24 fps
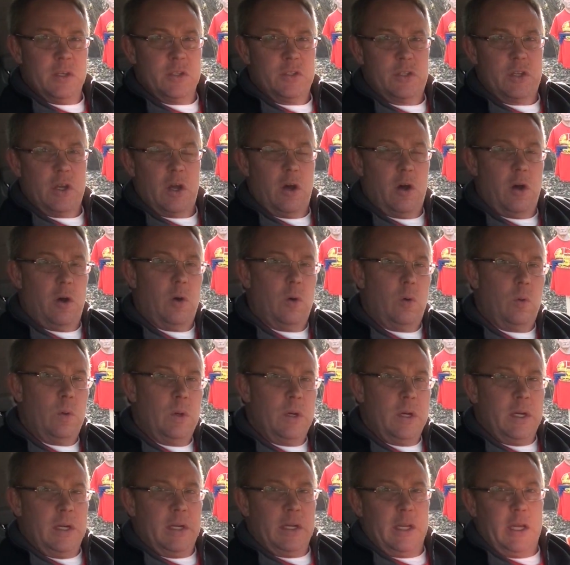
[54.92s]
So,
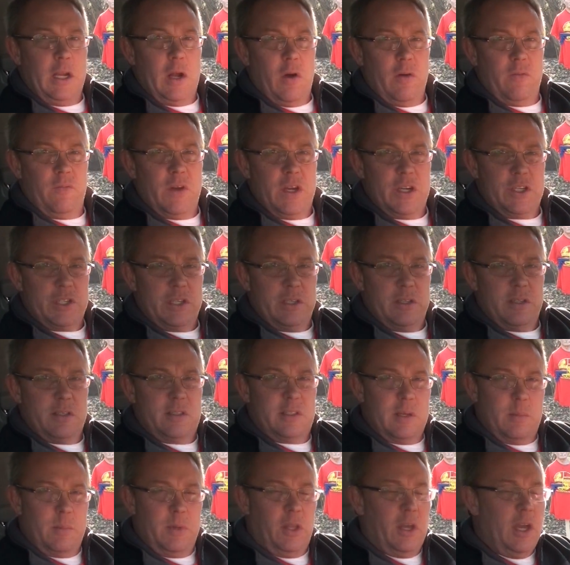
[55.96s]
you know, envision the
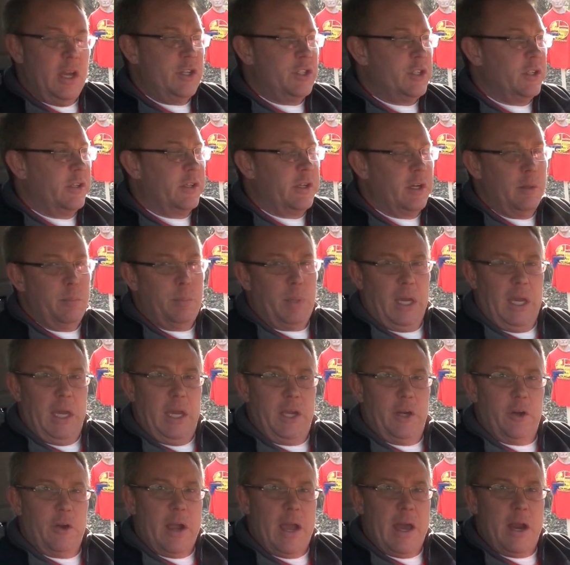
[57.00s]
simulation could be
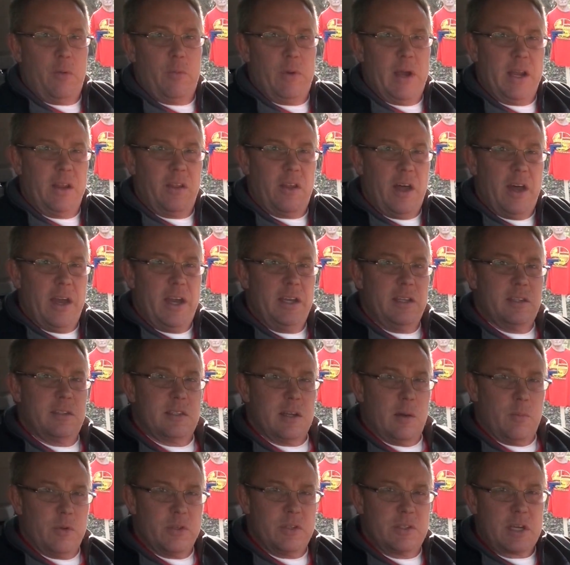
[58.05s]
you're at a red light,
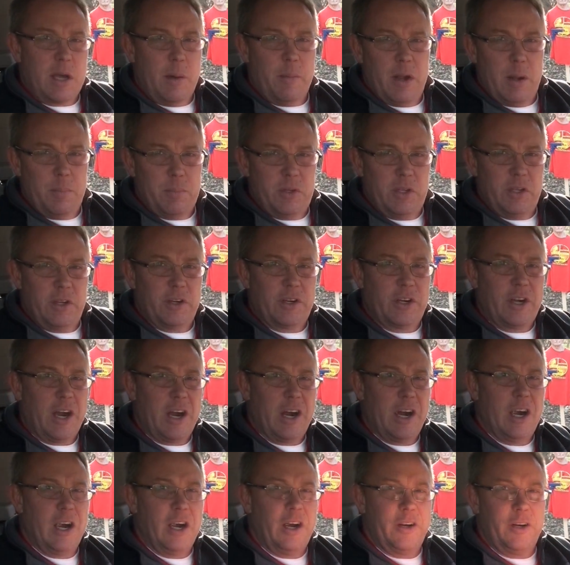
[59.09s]
someone's coming up to your
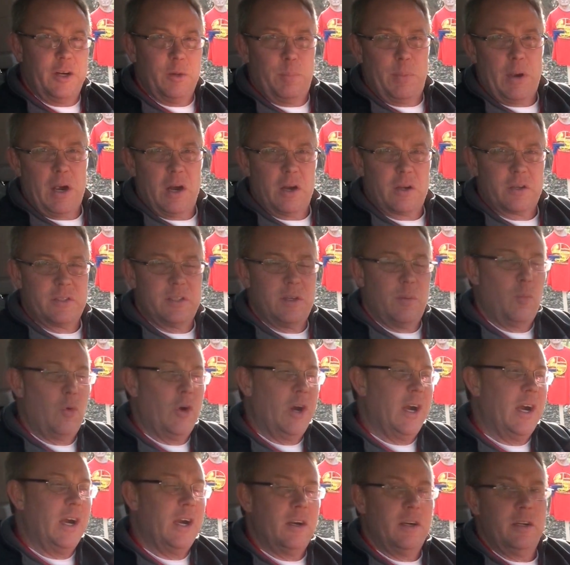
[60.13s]
car, you're parked
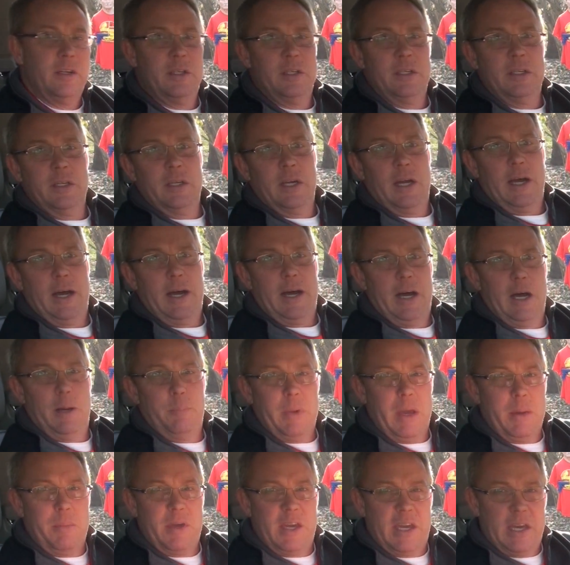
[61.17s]
somewhere,
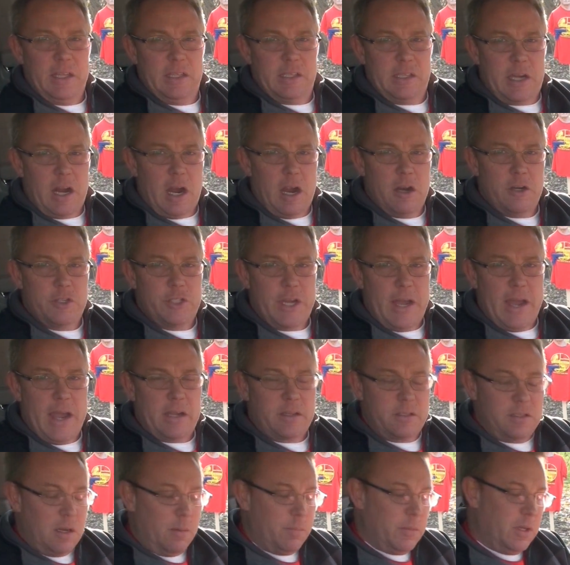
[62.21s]
maybe getting
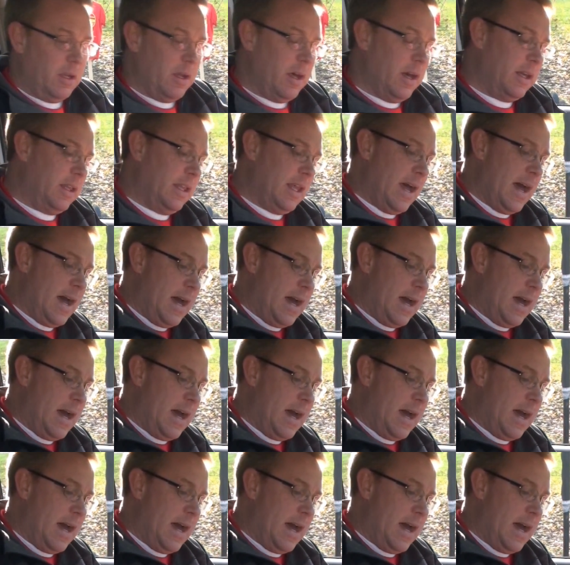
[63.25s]
carjacked, something like